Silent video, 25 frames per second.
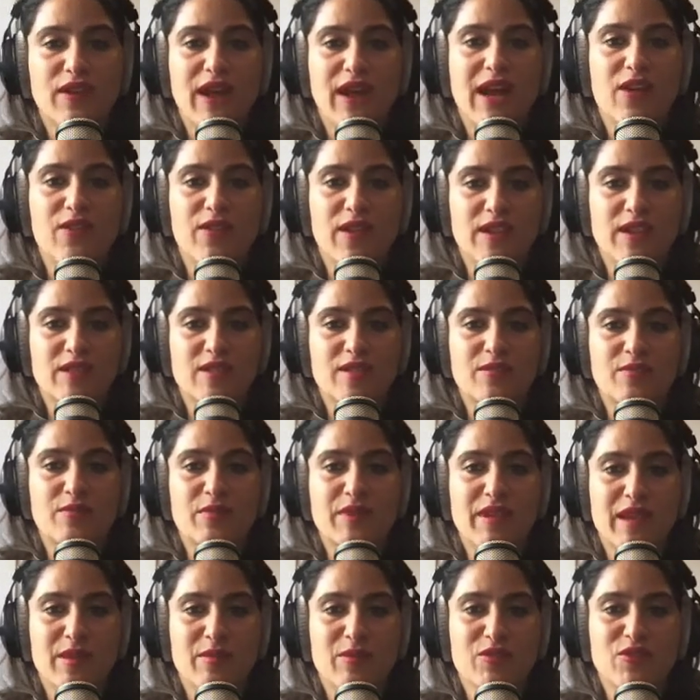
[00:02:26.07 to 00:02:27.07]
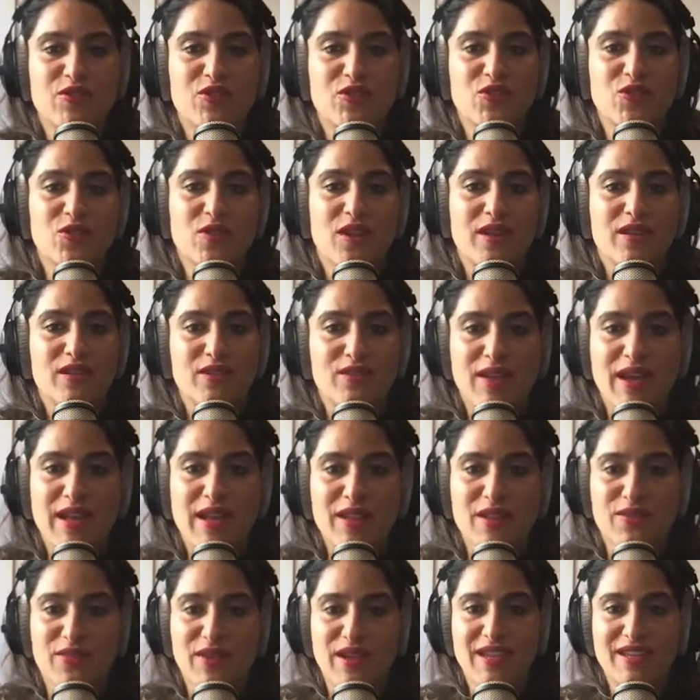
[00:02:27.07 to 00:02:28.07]
how that's been able to kind of
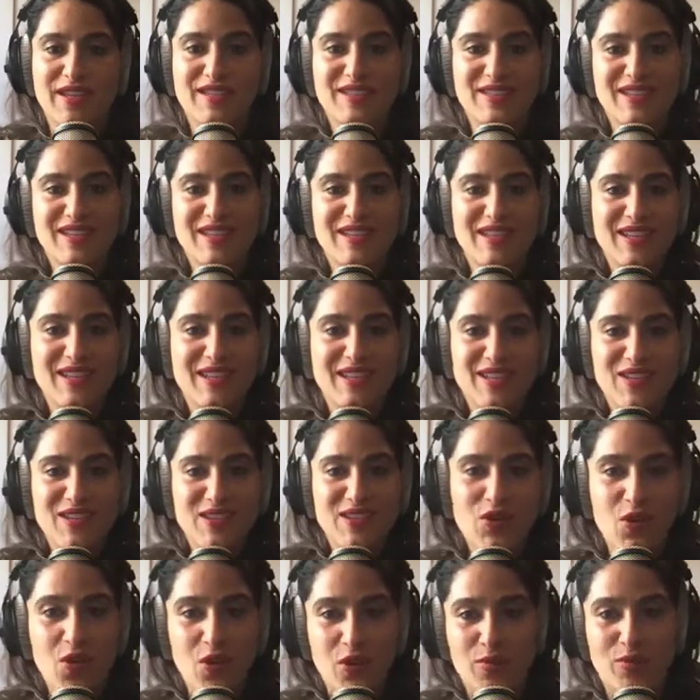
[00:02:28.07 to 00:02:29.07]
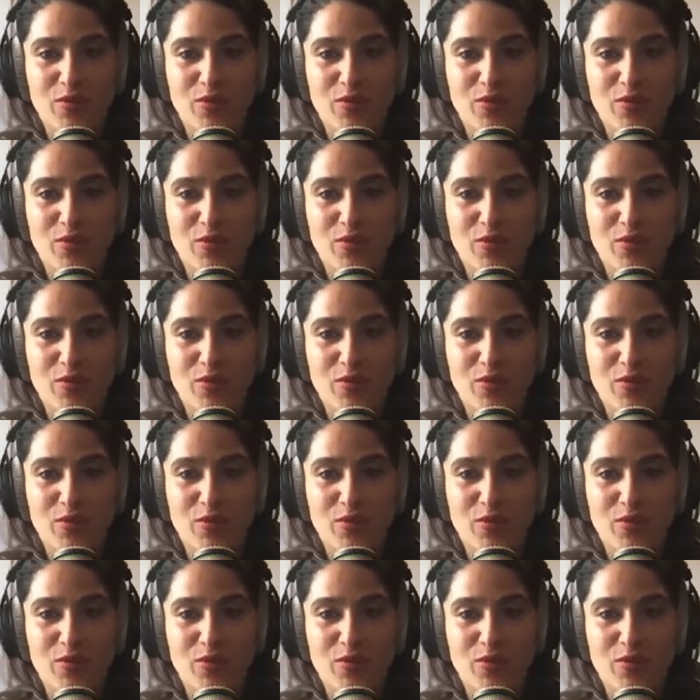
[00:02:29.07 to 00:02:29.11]
elevate your